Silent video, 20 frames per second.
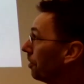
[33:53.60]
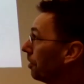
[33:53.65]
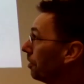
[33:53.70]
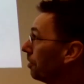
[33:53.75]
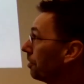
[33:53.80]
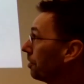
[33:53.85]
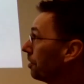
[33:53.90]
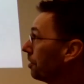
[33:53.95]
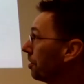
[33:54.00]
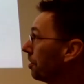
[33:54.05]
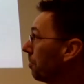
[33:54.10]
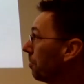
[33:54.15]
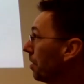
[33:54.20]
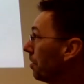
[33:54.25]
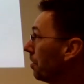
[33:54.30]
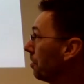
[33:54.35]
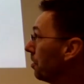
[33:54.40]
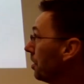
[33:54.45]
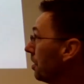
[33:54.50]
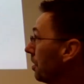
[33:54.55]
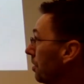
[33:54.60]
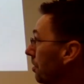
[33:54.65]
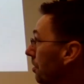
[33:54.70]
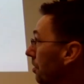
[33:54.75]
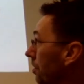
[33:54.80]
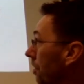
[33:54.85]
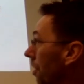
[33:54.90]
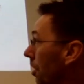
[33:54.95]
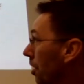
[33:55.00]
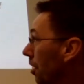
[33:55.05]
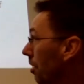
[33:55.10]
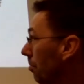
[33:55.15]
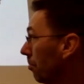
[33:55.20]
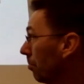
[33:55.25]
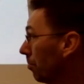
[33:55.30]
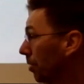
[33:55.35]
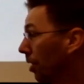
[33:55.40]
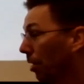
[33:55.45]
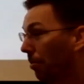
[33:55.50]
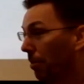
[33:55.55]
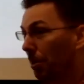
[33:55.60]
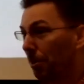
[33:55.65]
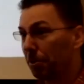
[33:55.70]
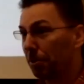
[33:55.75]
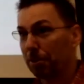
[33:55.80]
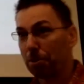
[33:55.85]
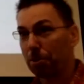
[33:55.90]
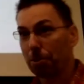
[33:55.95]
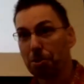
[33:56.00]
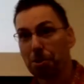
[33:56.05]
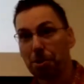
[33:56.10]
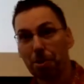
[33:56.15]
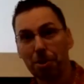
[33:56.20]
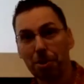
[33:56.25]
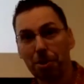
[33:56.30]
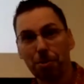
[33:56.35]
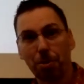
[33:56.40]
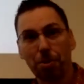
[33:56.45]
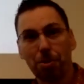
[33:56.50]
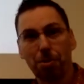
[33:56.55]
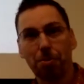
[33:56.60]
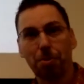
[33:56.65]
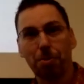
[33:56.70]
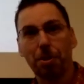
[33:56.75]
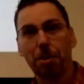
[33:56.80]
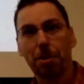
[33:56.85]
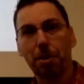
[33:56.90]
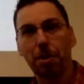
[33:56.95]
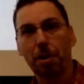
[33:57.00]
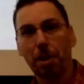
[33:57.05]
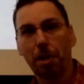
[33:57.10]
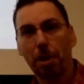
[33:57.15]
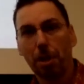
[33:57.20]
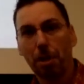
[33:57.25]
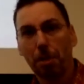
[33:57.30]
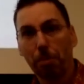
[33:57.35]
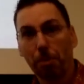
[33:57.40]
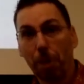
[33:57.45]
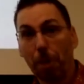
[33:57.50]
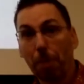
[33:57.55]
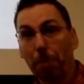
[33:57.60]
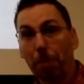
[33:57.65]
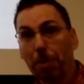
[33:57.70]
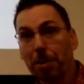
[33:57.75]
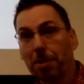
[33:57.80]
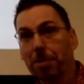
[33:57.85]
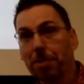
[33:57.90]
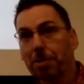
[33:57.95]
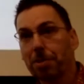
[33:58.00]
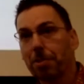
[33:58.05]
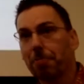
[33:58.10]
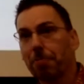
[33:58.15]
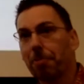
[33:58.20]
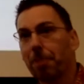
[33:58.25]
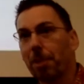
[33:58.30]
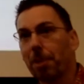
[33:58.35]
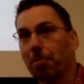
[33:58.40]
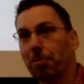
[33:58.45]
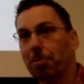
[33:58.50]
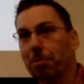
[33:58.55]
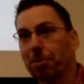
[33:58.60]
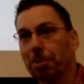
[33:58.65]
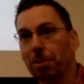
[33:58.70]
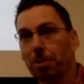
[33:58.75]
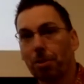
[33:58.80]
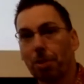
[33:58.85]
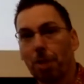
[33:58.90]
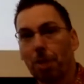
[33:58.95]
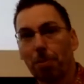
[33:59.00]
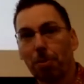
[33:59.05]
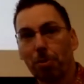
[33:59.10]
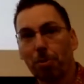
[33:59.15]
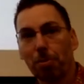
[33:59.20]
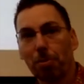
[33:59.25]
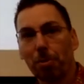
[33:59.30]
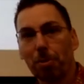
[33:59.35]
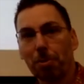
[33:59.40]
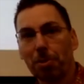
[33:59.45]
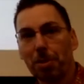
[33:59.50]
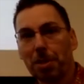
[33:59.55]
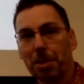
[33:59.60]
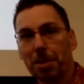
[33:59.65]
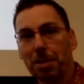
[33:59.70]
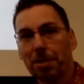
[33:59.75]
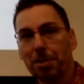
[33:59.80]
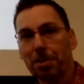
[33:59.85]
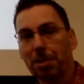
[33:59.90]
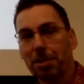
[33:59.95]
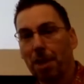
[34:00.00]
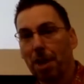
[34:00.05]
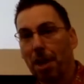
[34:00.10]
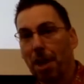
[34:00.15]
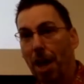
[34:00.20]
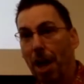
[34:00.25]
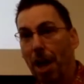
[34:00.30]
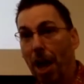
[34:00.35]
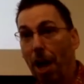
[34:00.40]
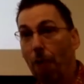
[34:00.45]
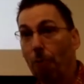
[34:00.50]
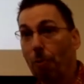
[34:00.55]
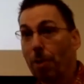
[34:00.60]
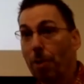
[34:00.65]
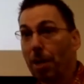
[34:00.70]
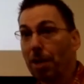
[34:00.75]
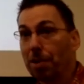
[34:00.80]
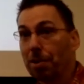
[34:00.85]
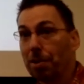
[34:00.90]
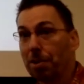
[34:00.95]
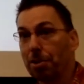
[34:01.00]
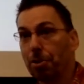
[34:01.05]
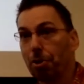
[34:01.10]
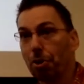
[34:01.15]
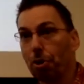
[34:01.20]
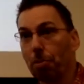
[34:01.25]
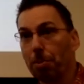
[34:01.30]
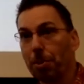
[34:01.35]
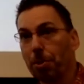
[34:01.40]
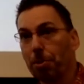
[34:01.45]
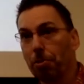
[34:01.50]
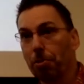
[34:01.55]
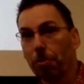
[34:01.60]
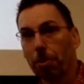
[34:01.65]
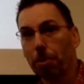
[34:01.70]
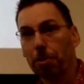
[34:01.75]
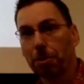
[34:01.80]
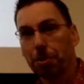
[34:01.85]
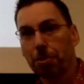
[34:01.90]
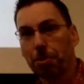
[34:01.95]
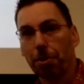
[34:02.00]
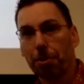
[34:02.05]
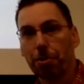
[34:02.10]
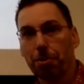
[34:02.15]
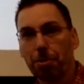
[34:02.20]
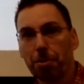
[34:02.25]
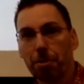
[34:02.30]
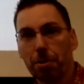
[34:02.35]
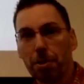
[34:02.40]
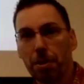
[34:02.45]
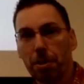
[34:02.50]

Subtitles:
helices, beta sheets, talking about tertiary structure there, properties of fibrous and globular proteins, how we actually determine the overall structure,